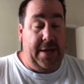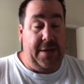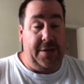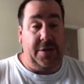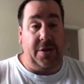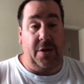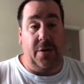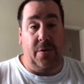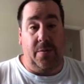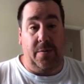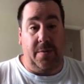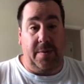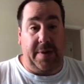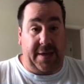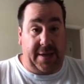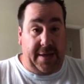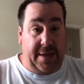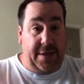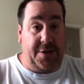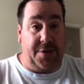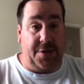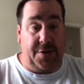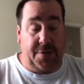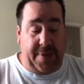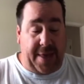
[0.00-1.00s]
So
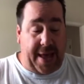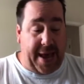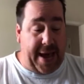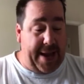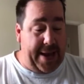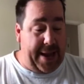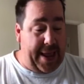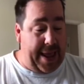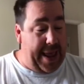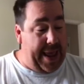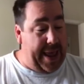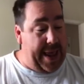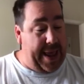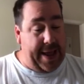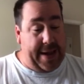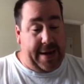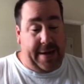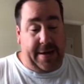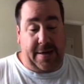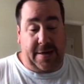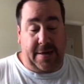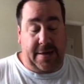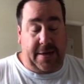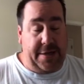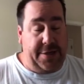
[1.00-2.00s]
you do that
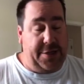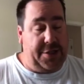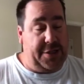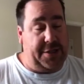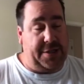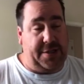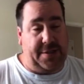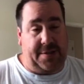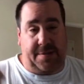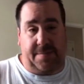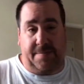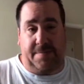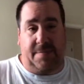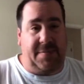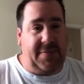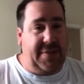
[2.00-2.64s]
and uh, just